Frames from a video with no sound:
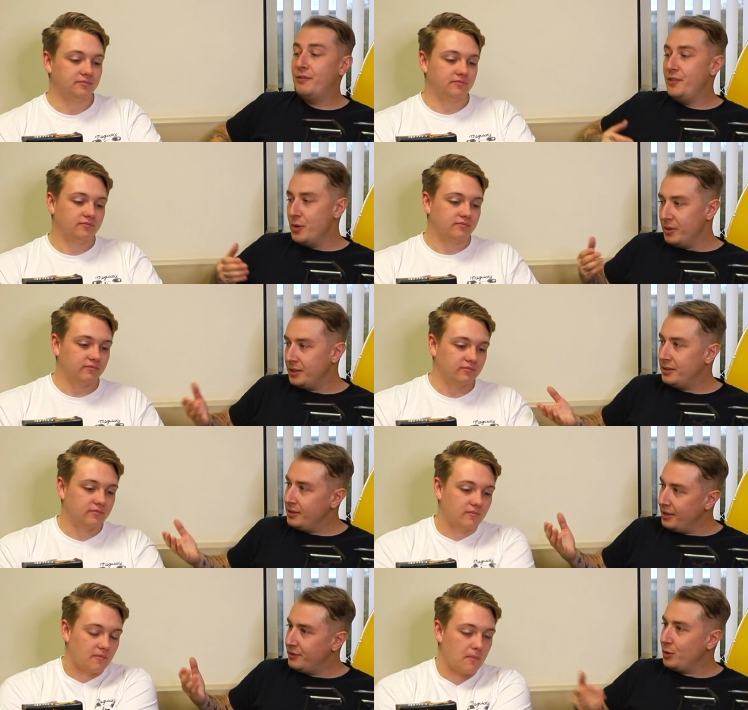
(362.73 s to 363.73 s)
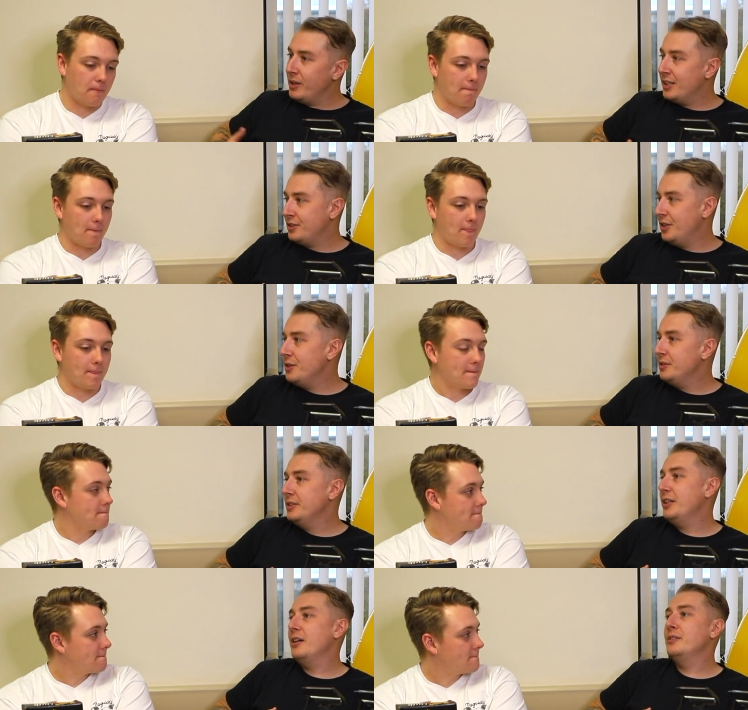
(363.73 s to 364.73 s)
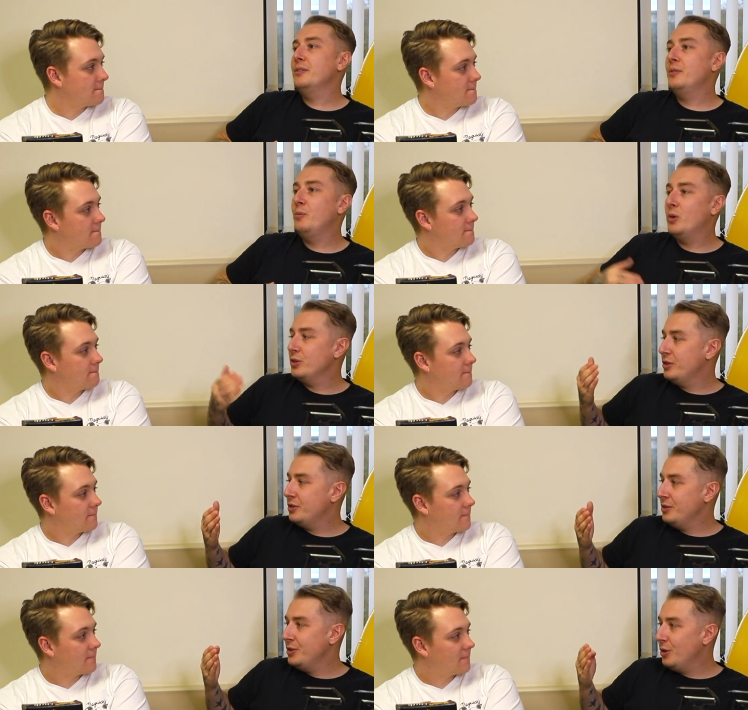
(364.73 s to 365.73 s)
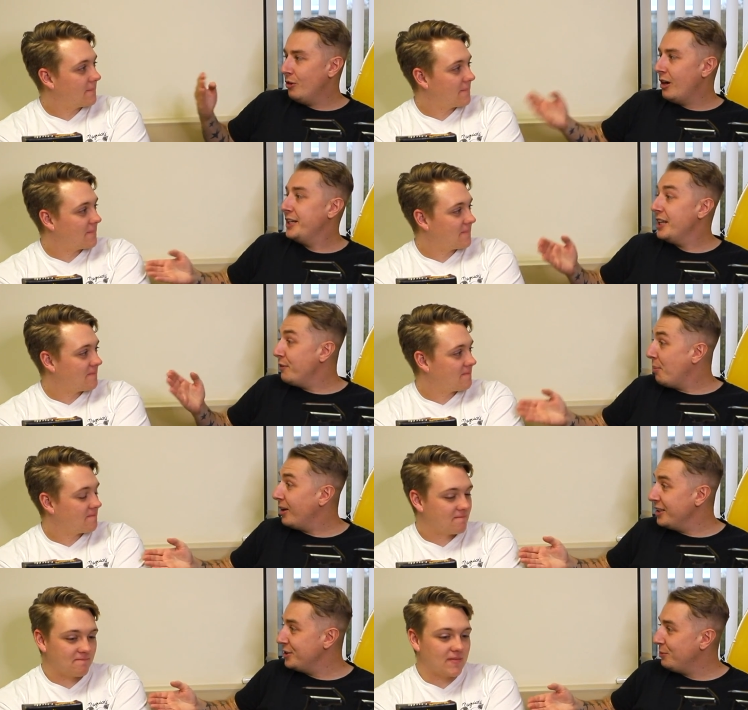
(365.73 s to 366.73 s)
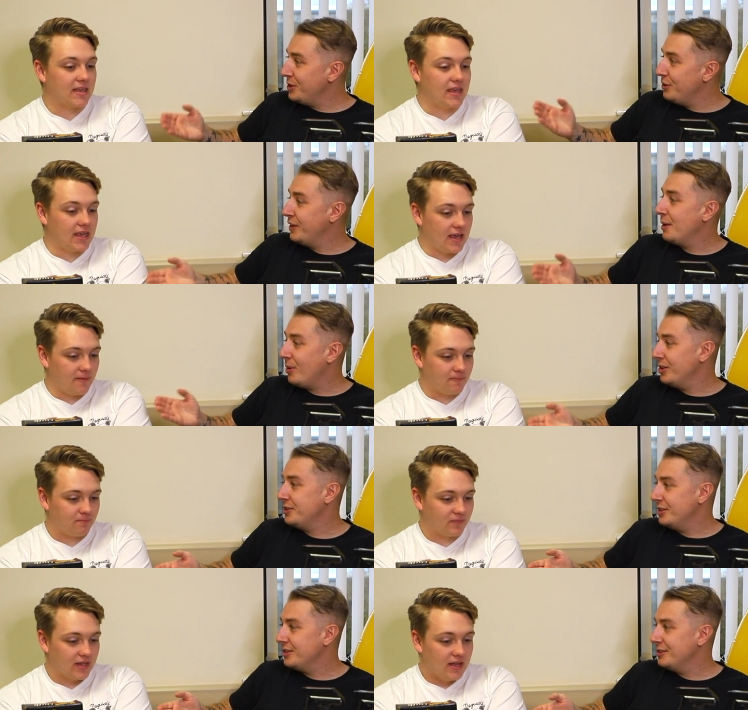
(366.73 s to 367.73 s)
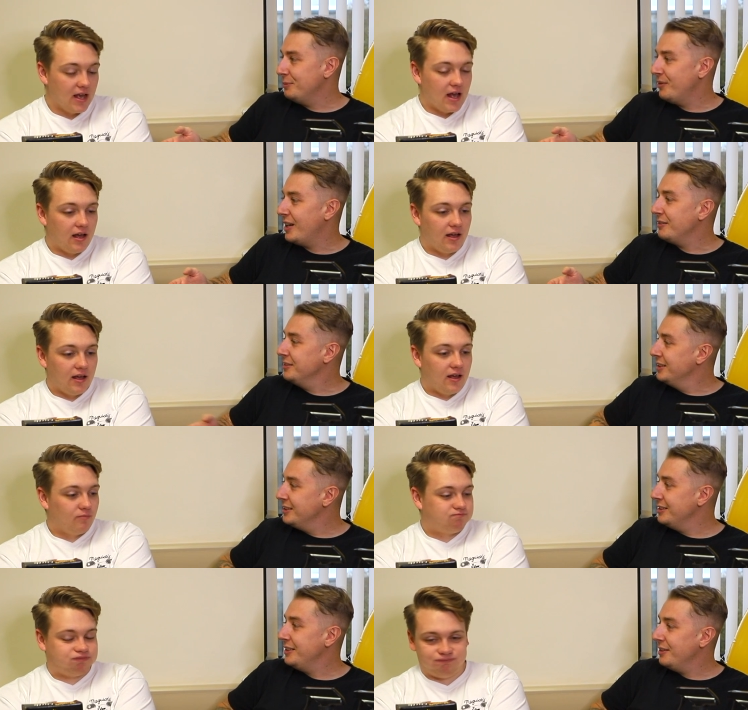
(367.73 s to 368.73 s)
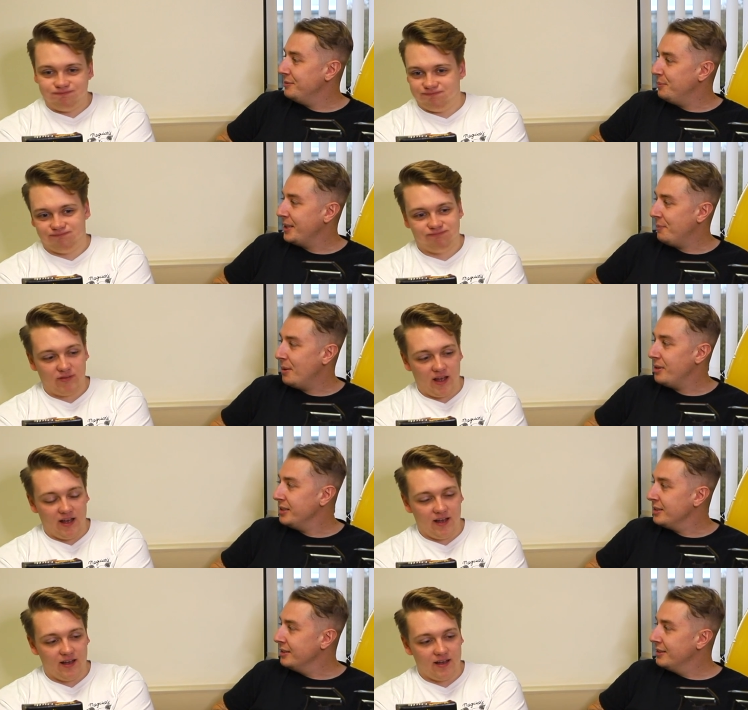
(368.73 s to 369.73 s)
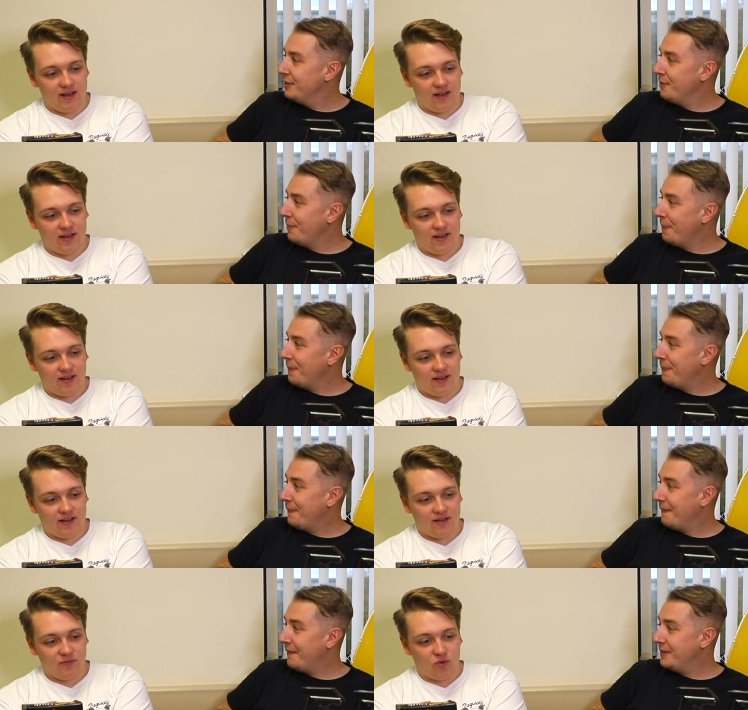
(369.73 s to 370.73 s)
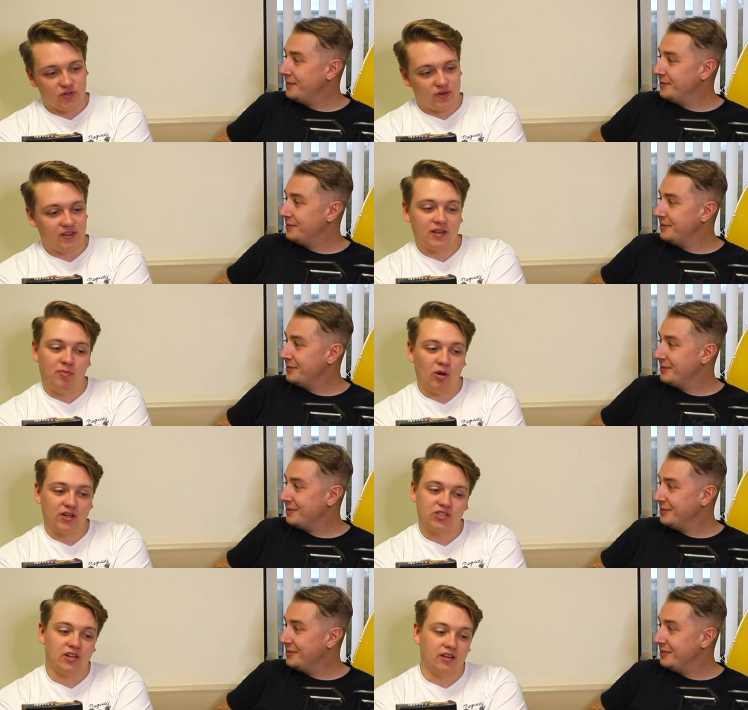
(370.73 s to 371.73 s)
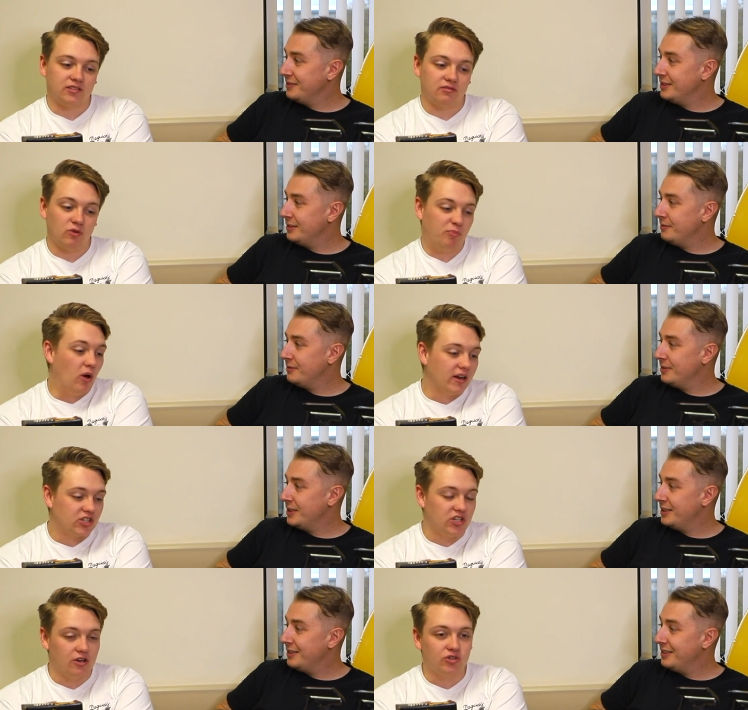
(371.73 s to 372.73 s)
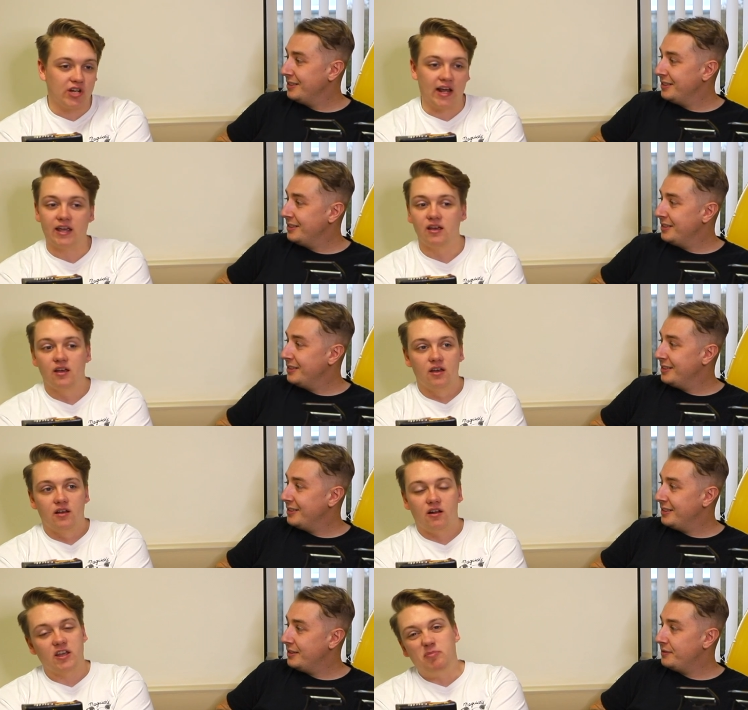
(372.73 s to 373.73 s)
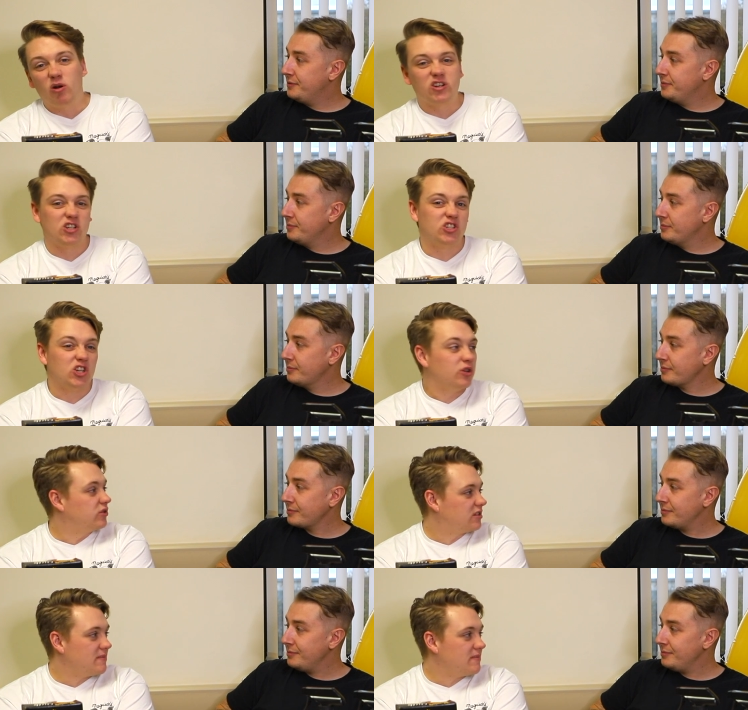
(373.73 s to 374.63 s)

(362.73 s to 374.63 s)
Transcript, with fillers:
Speaker 1: if you were, if someone asks you, you know, what's your idea of a polish? What do you think yep. a polish does? Without
Speaker 2: you know, picking my brain. Uh, what do I think a polish does? Well, polish usually like you polish your shoes